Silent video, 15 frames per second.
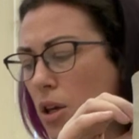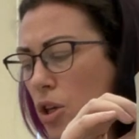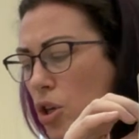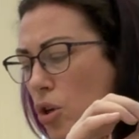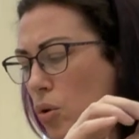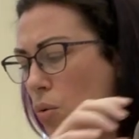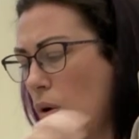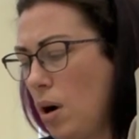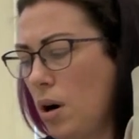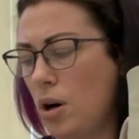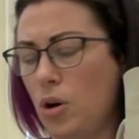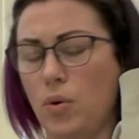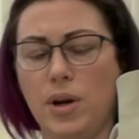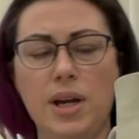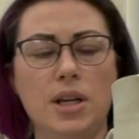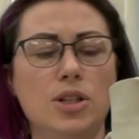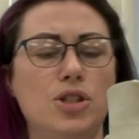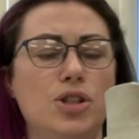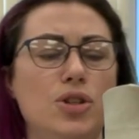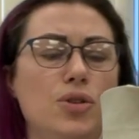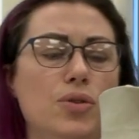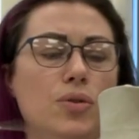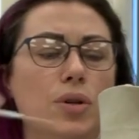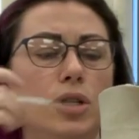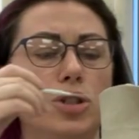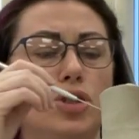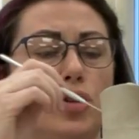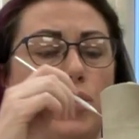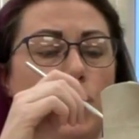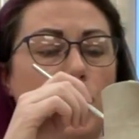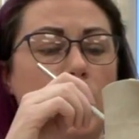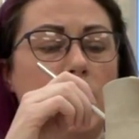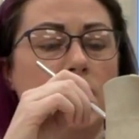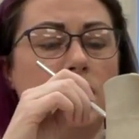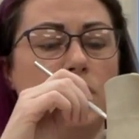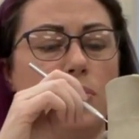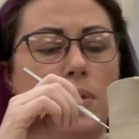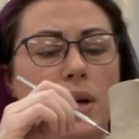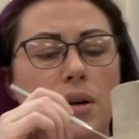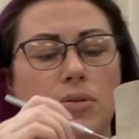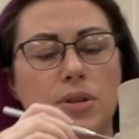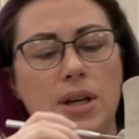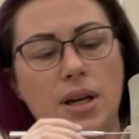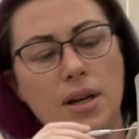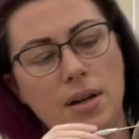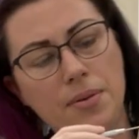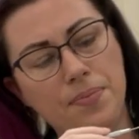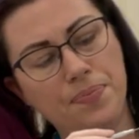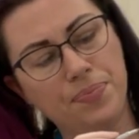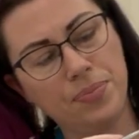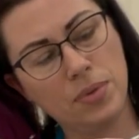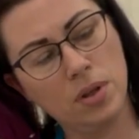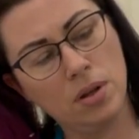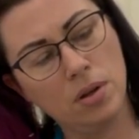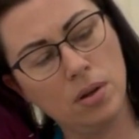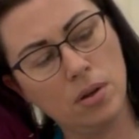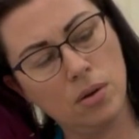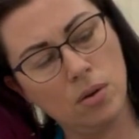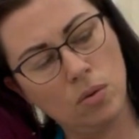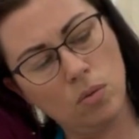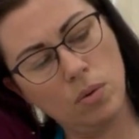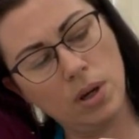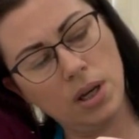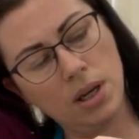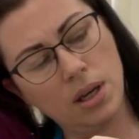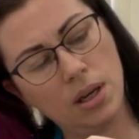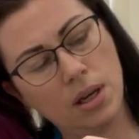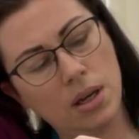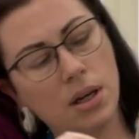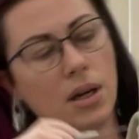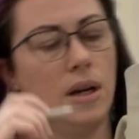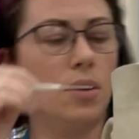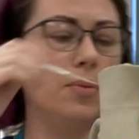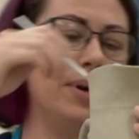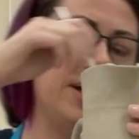you are going to trace around it. Here we